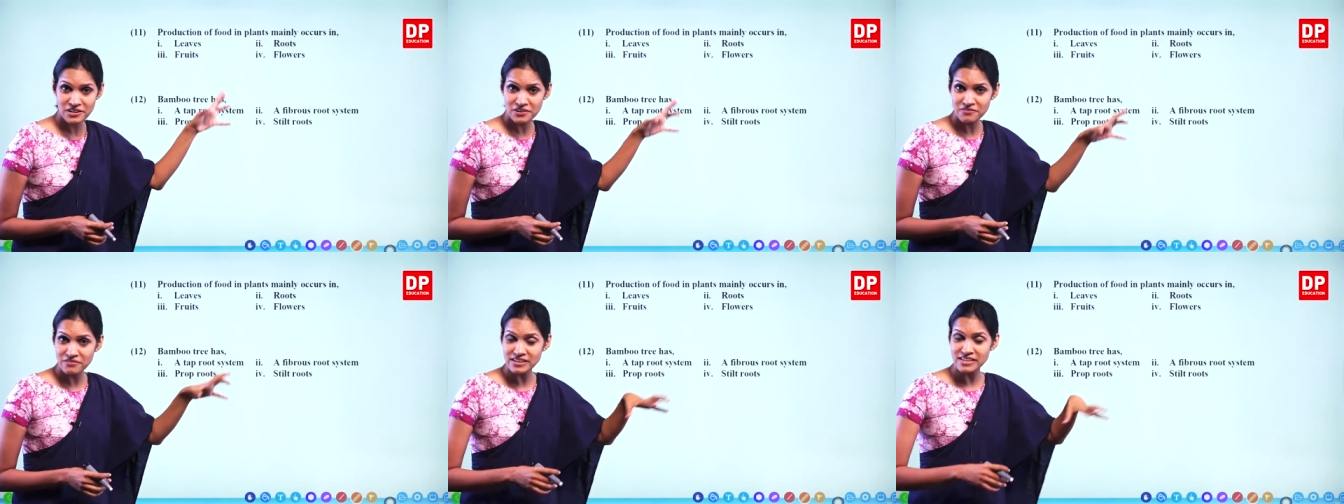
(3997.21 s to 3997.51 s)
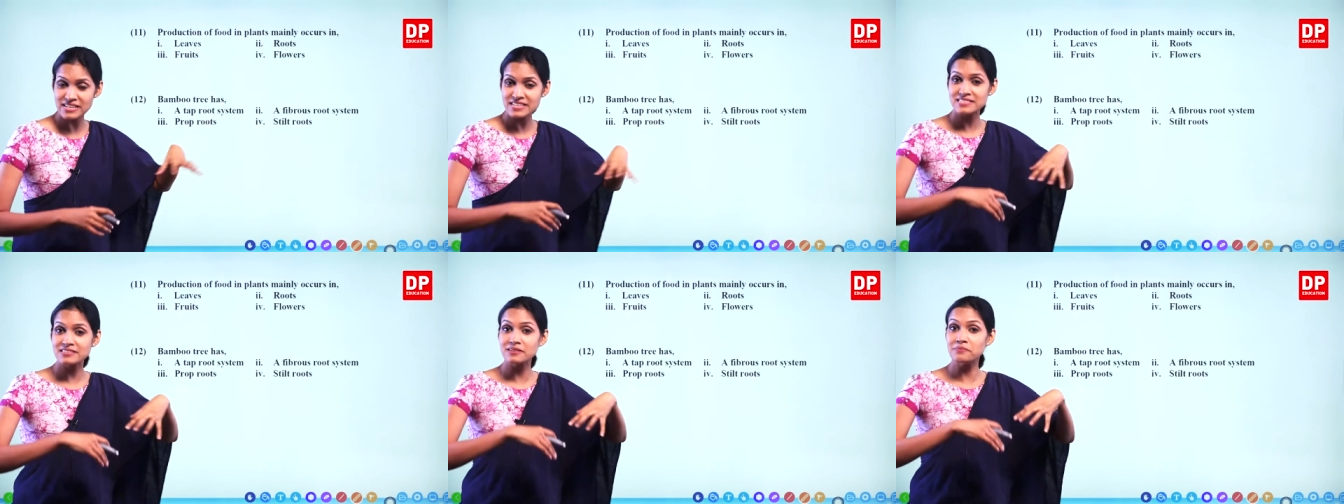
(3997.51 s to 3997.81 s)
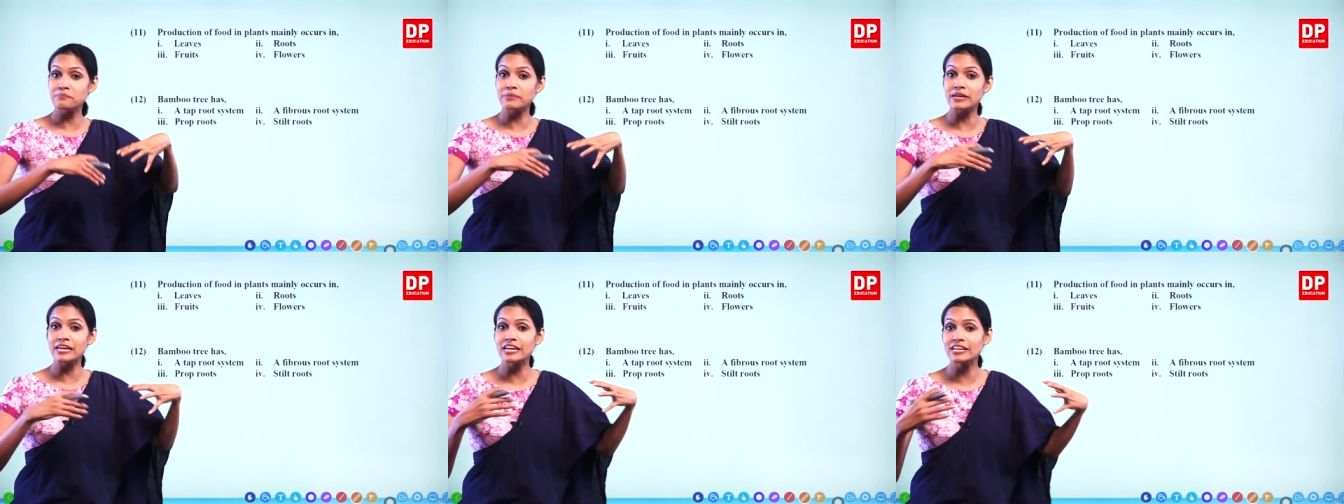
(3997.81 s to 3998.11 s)
What is the
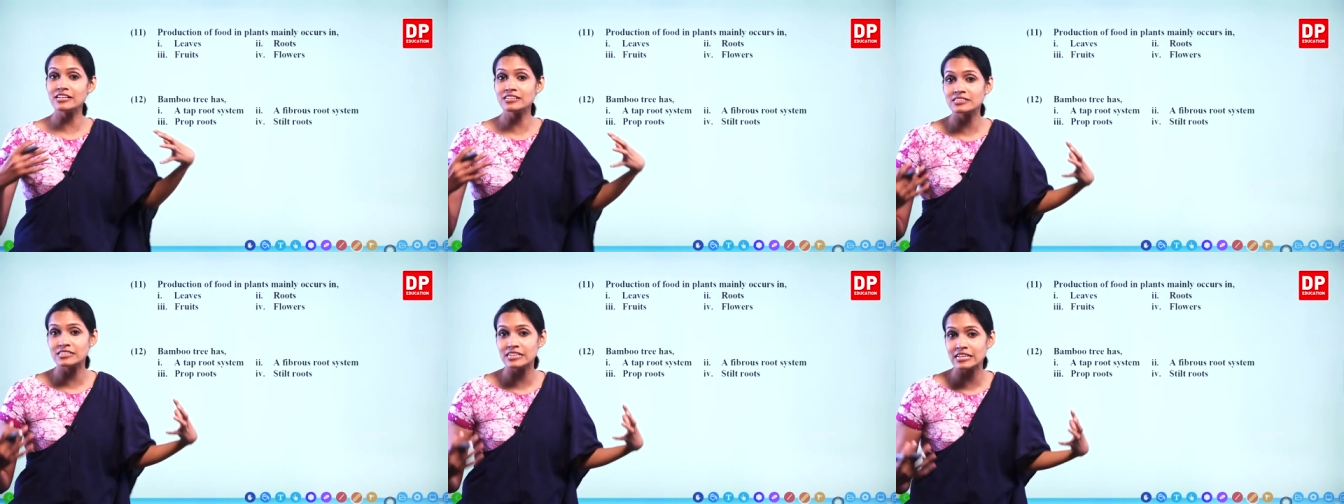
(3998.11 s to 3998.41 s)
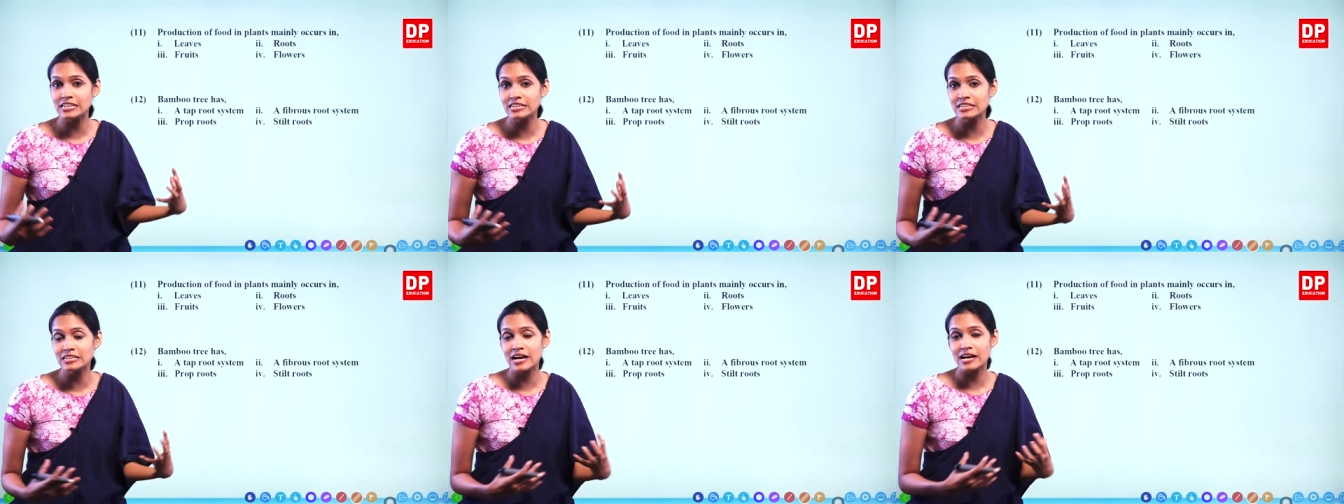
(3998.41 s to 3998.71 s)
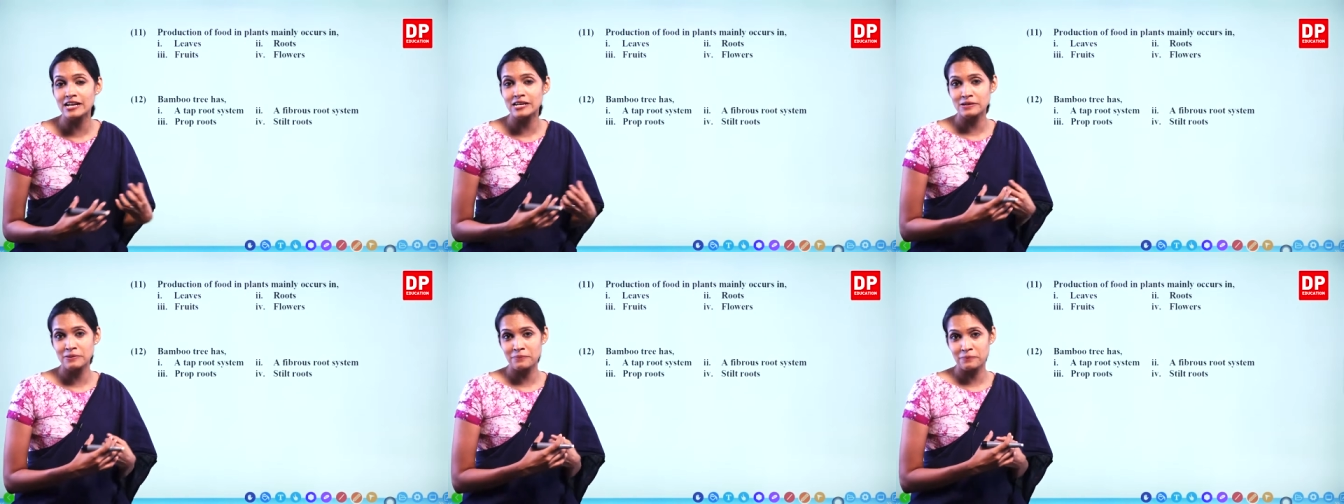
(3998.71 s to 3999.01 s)
main green
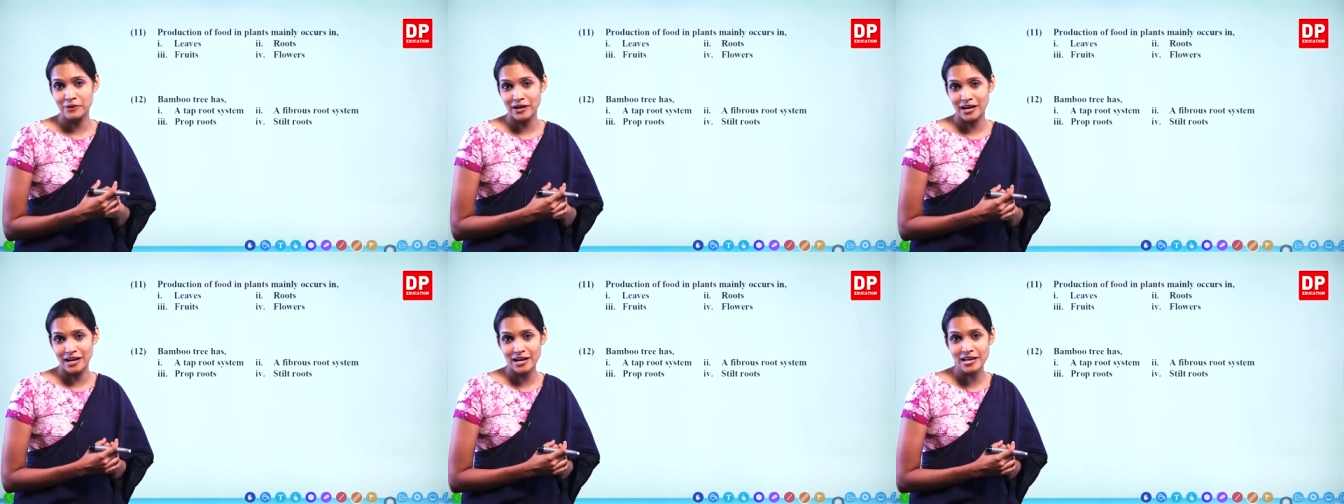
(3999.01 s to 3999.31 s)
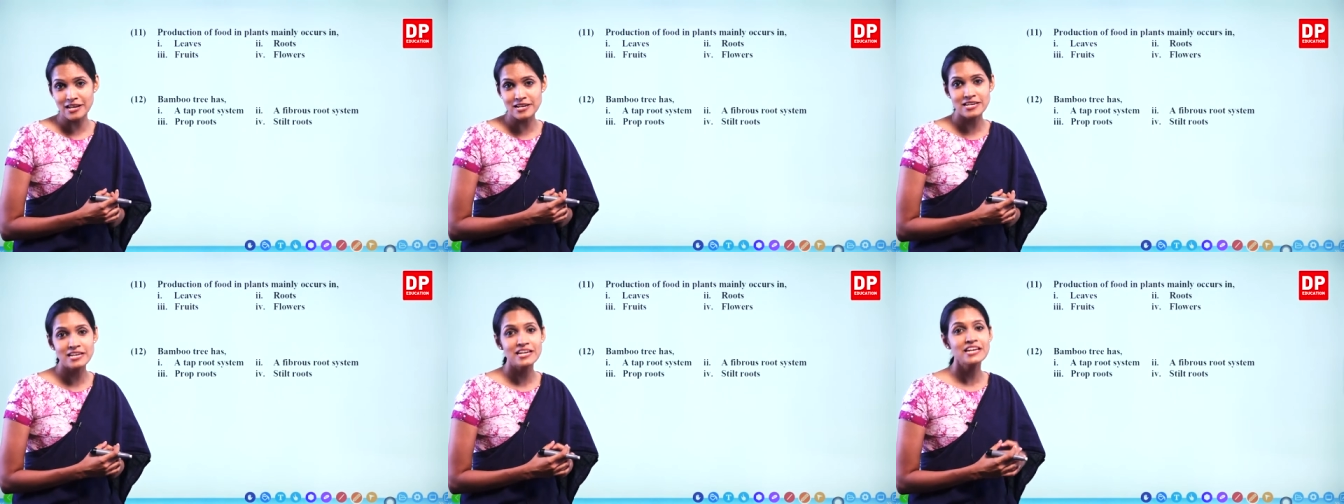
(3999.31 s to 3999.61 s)
color part?